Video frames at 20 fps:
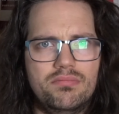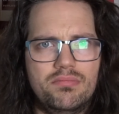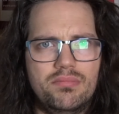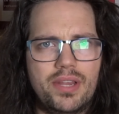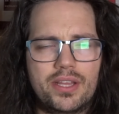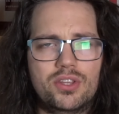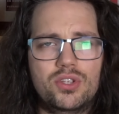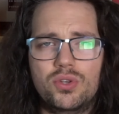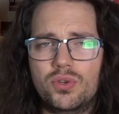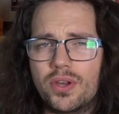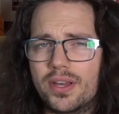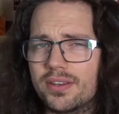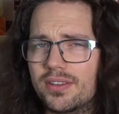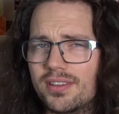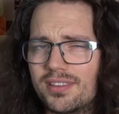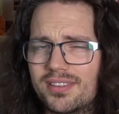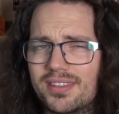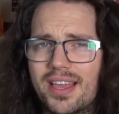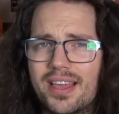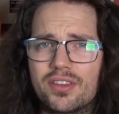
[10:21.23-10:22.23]
do you
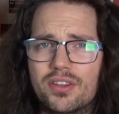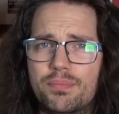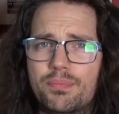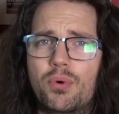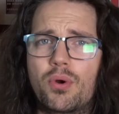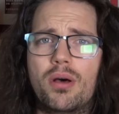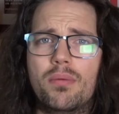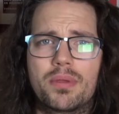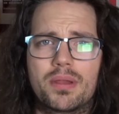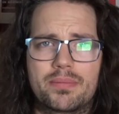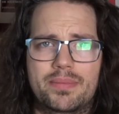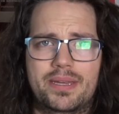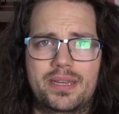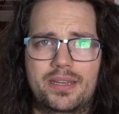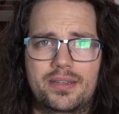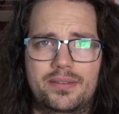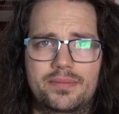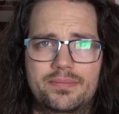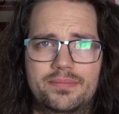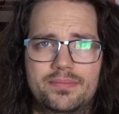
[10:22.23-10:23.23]
understand the problem here?